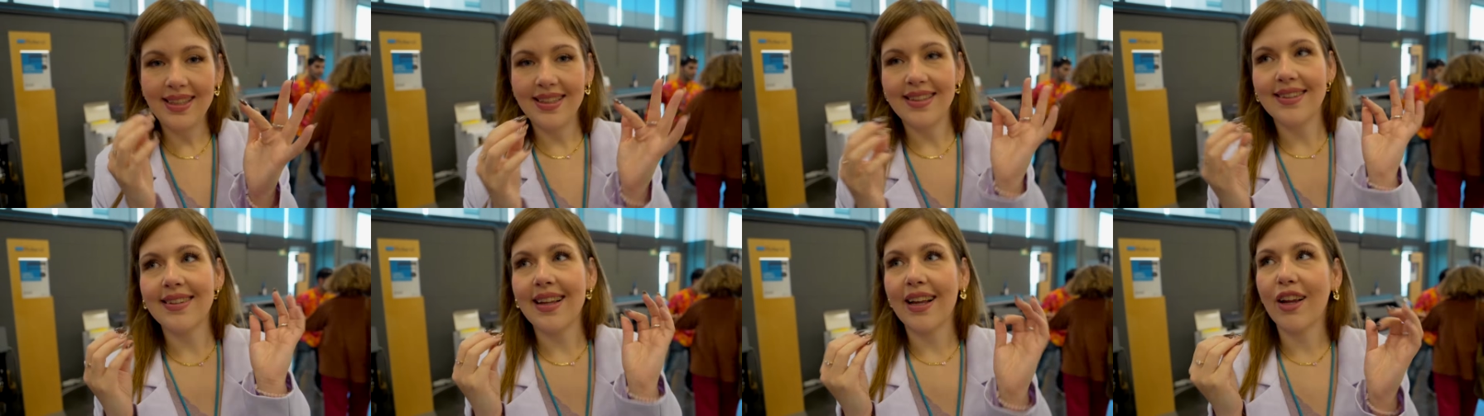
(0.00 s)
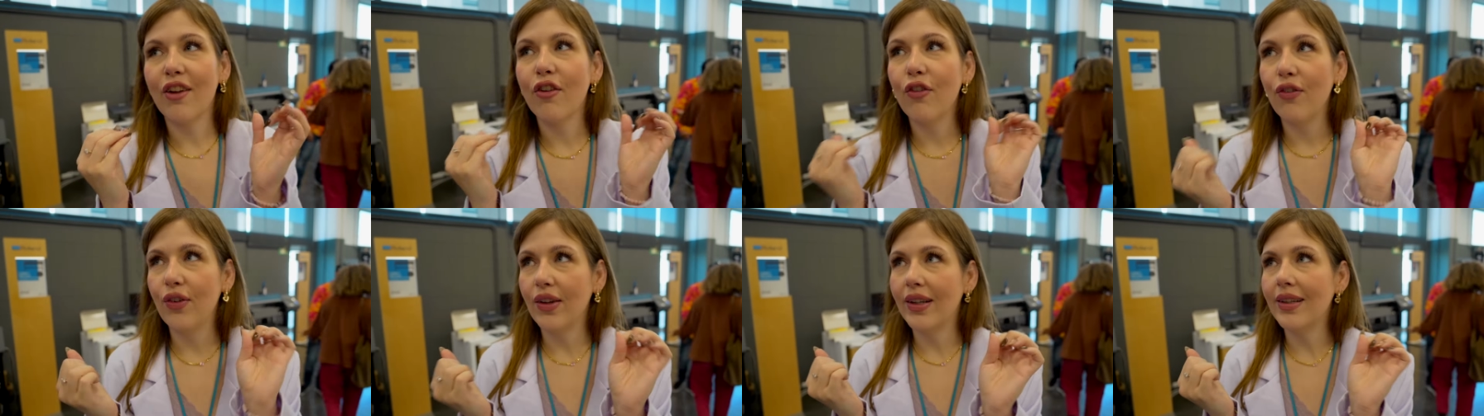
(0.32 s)
is like
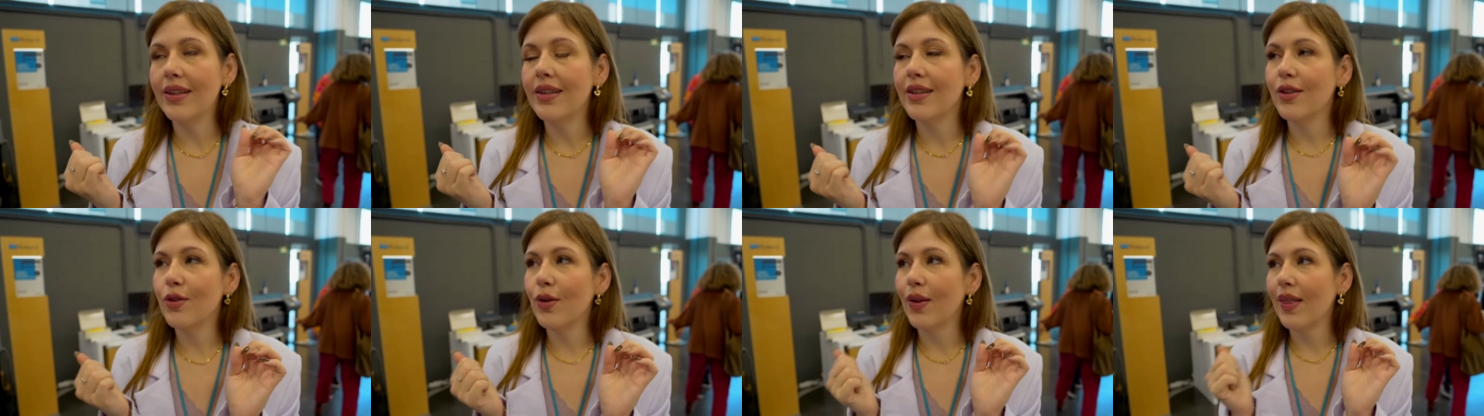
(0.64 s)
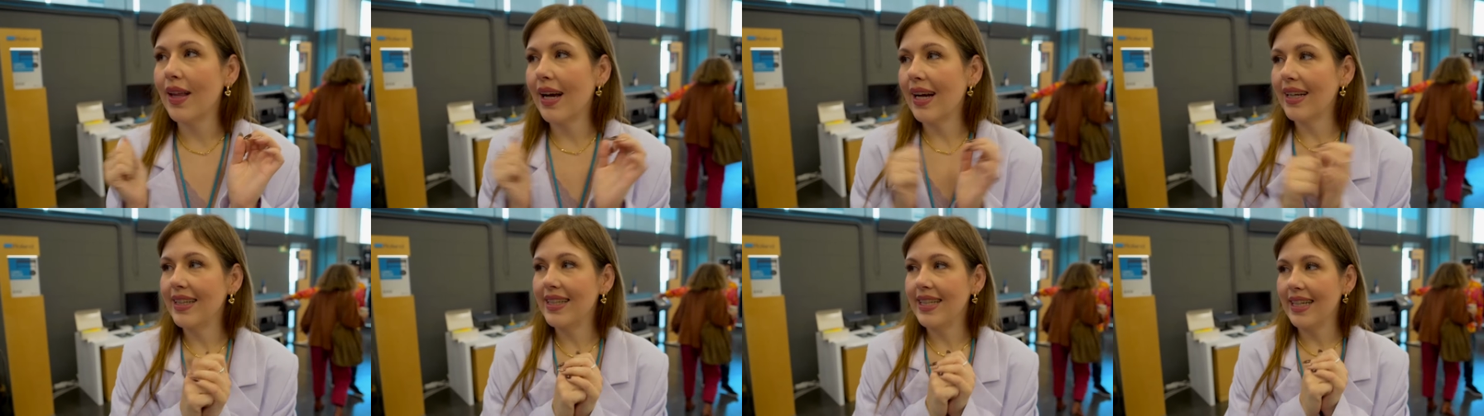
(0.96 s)
filled with
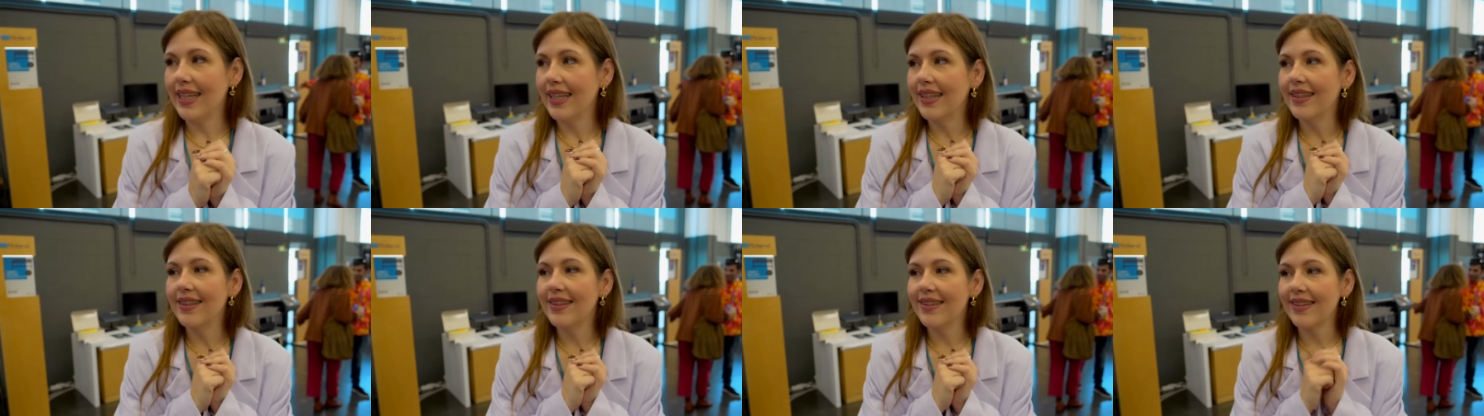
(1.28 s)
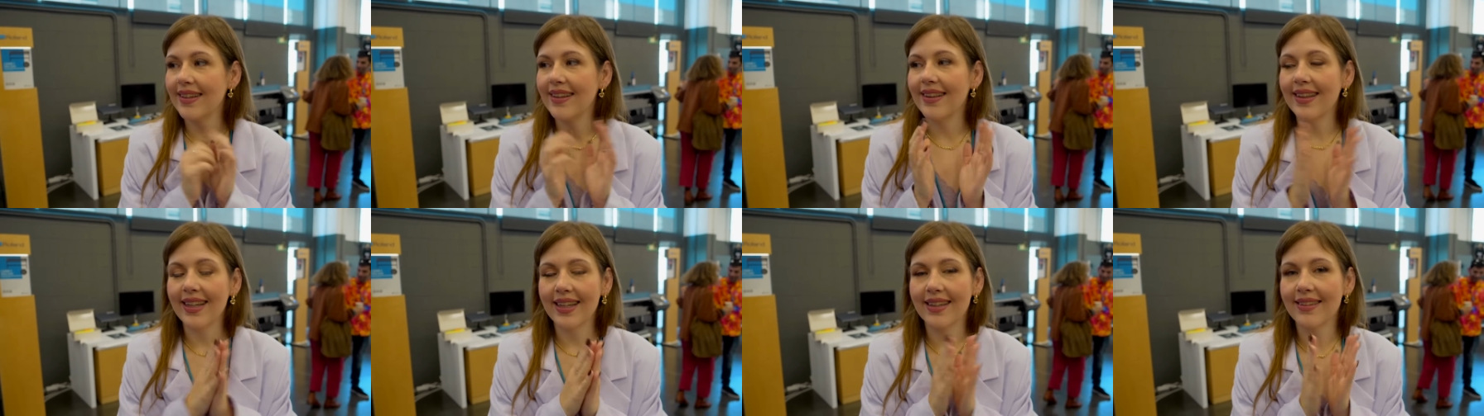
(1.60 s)
ideas
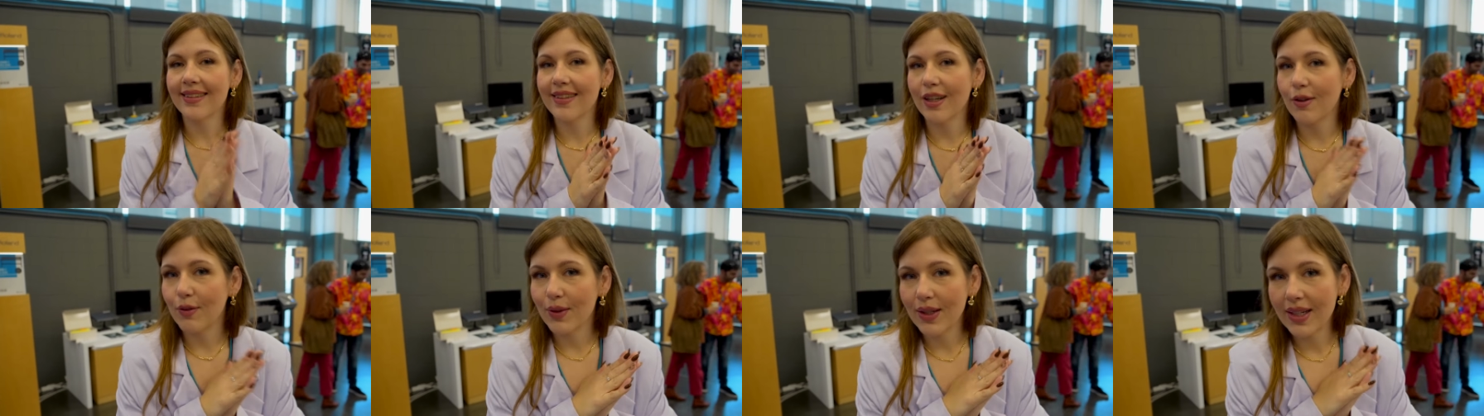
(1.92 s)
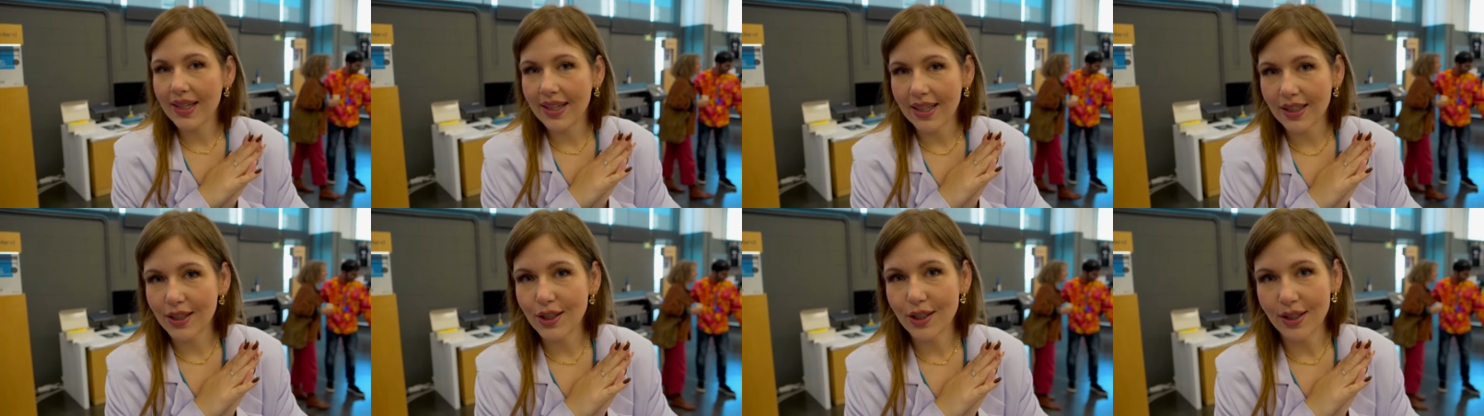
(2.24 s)
and things that we
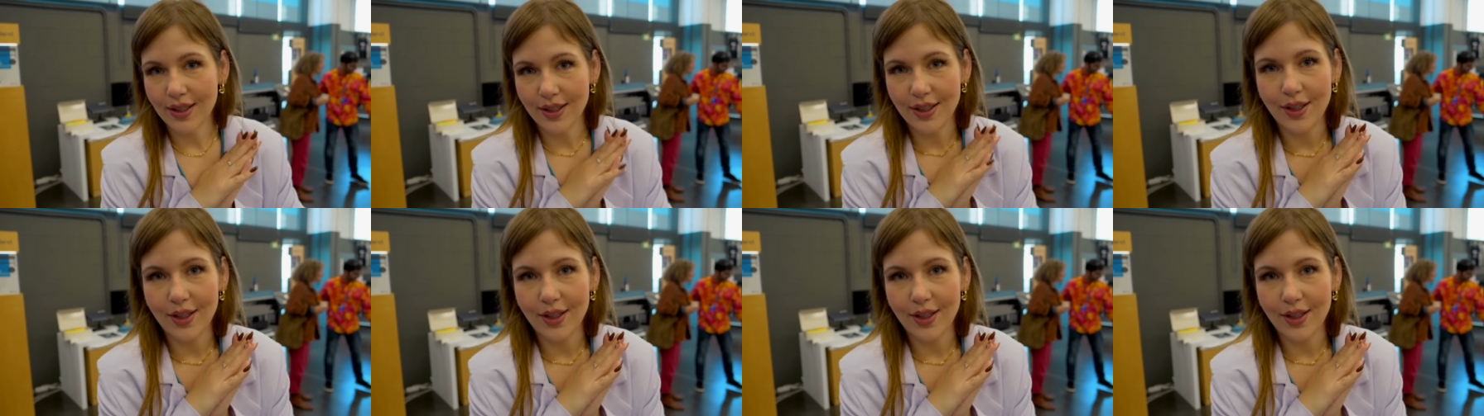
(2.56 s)
can actually